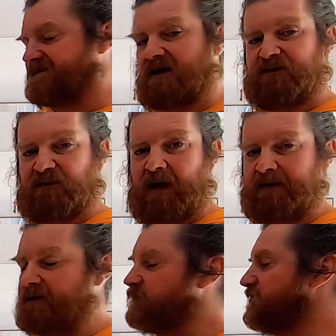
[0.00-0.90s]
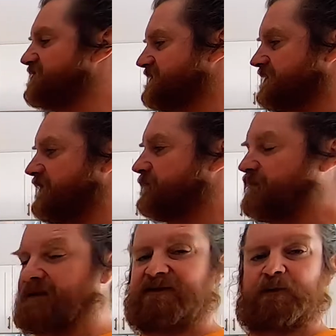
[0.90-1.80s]
Death Valley, which is another
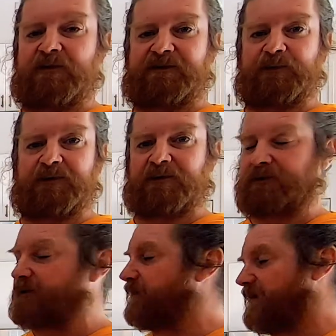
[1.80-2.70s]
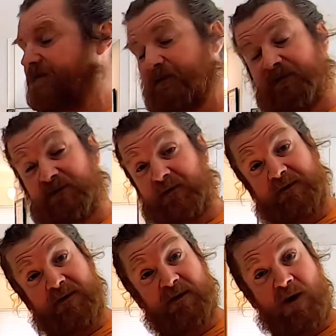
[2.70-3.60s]
place where this would occur, right? So it's
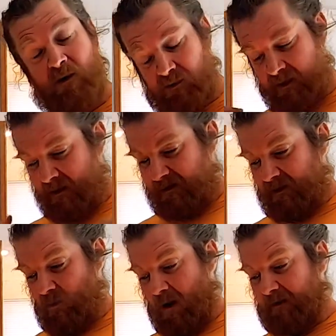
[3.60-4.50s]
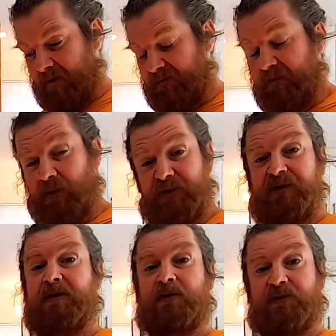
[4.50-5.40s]
fairly low. Any water that flows
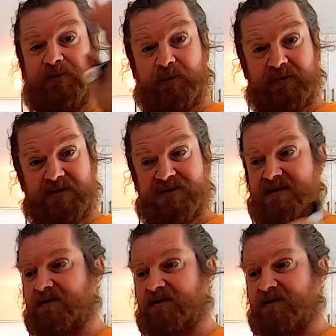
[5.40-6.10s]
in ultimately just